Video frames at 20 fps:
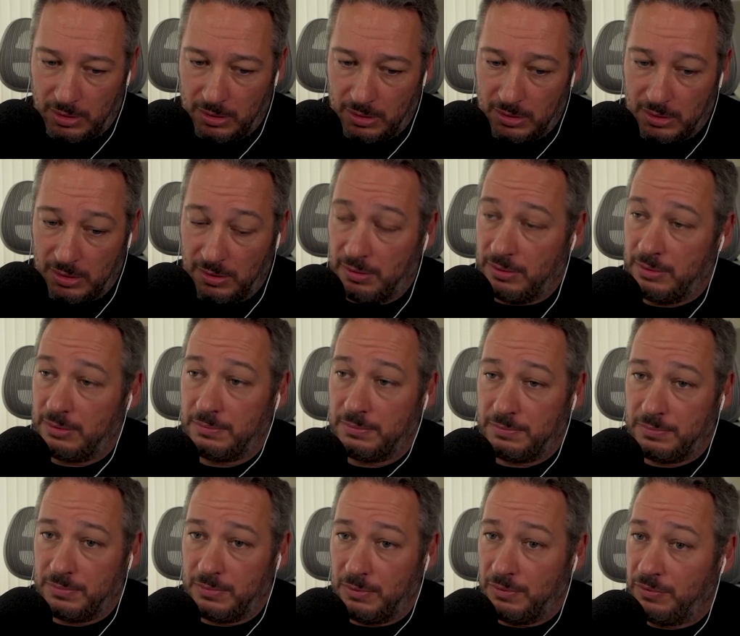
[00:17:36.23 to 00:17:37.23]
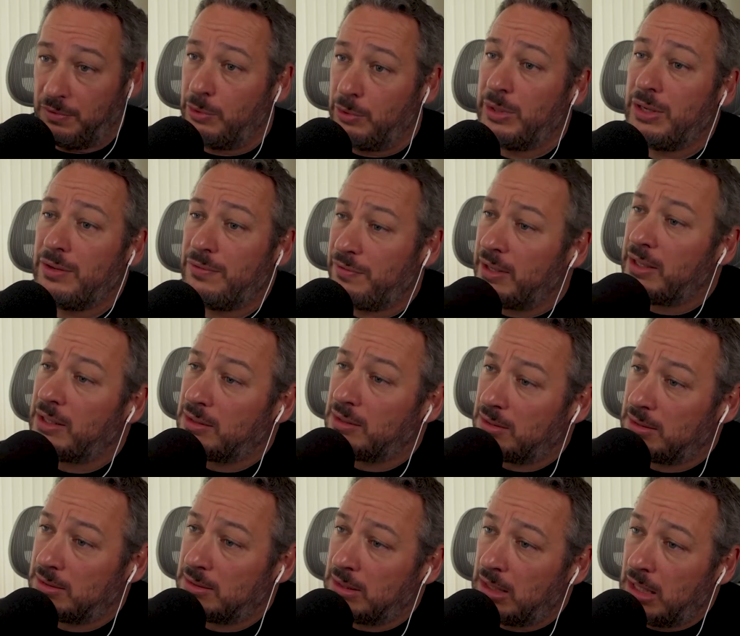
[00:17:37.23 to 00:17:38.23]
the viewing
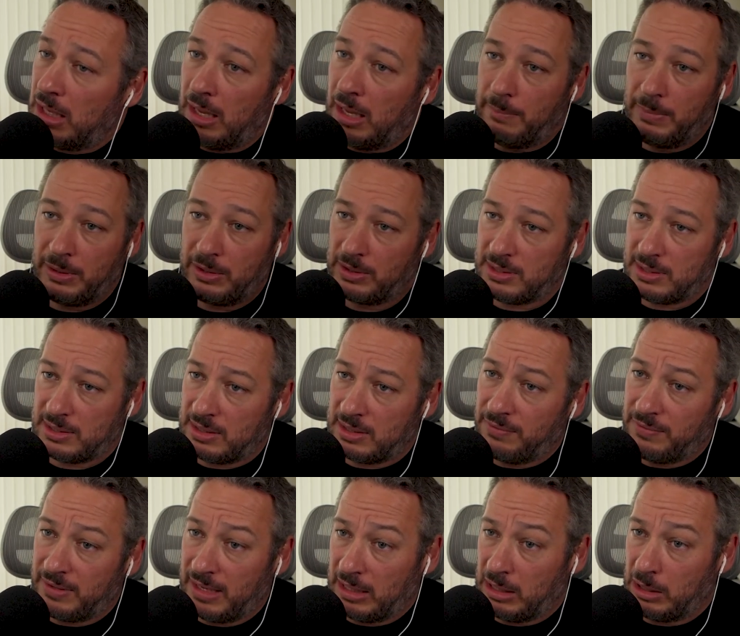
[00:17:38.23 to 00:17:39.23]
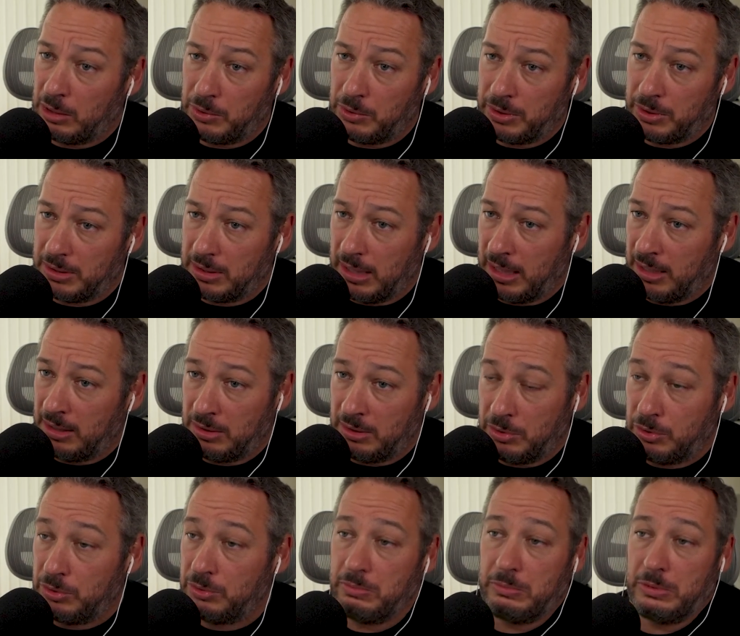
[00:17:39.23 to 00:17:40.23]
field, because stuff can load and
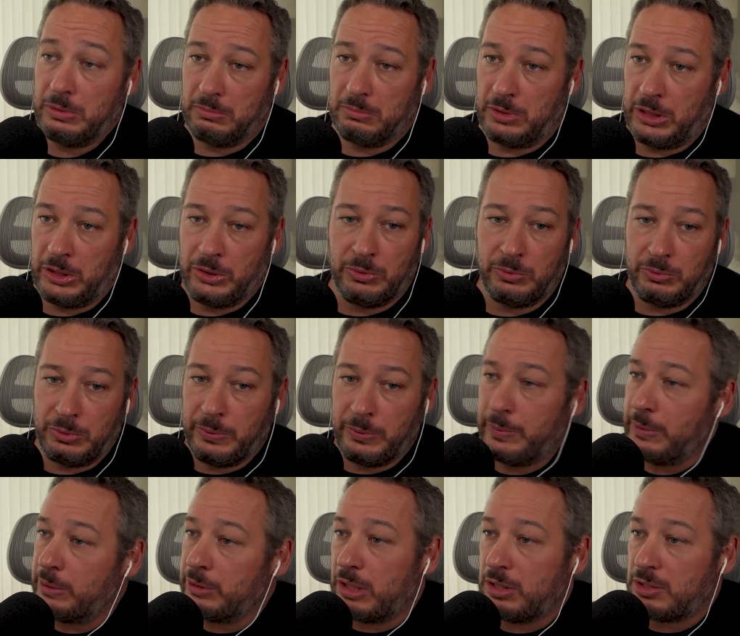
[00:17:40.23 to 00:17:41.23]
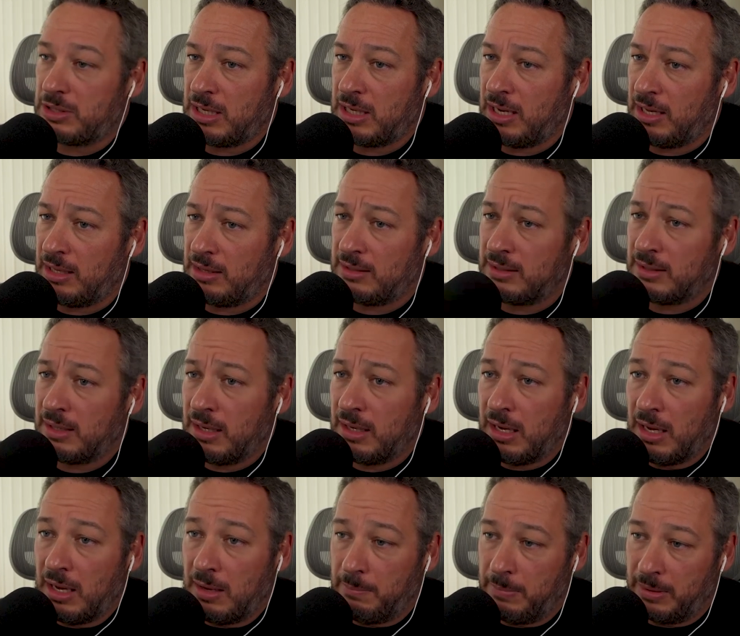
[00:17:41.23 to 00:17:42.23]
you will not see it,
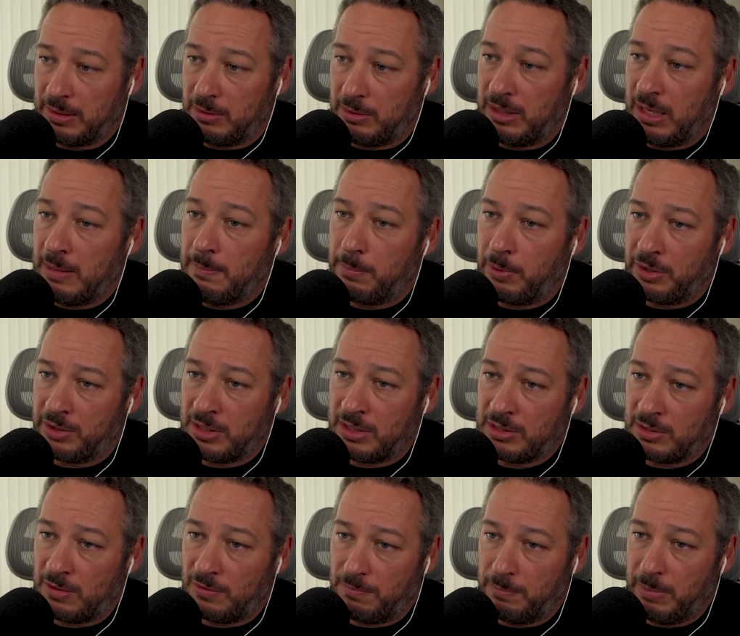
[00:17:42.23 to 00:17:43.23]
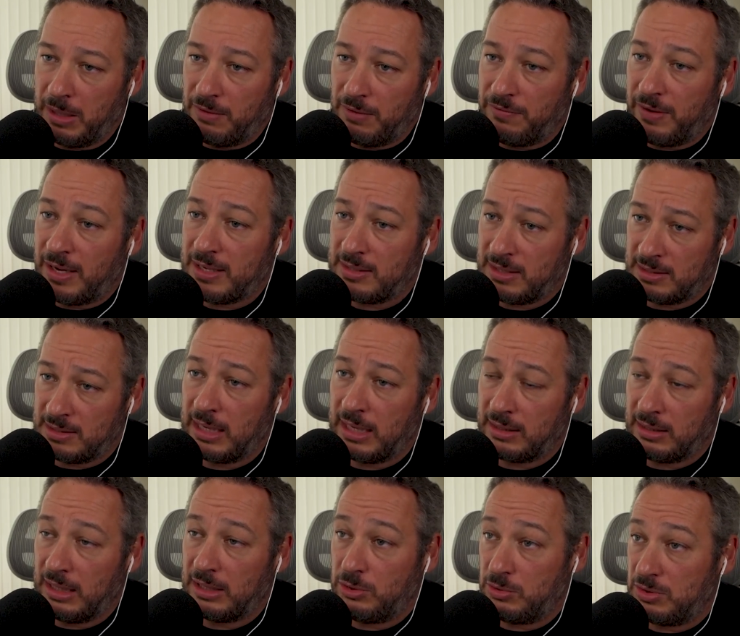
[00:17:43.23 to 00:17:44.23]
but the importance of being fast is
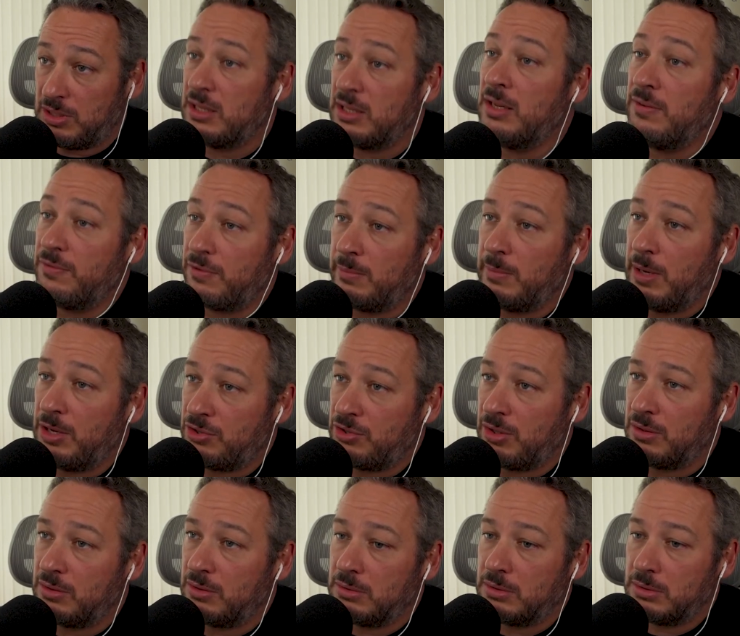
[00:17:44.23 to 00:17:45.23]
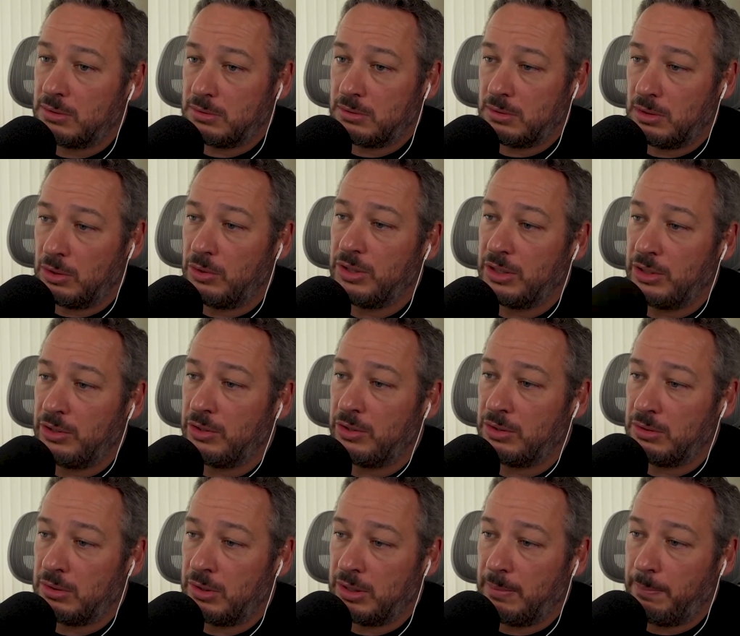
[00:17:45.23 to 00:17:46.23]
like that you see the information loading
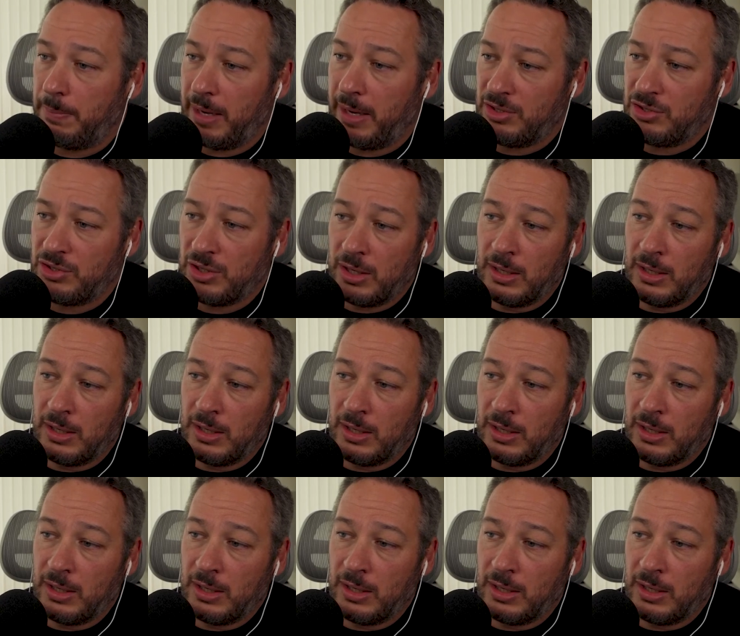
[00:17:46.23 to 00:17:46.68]
on the page.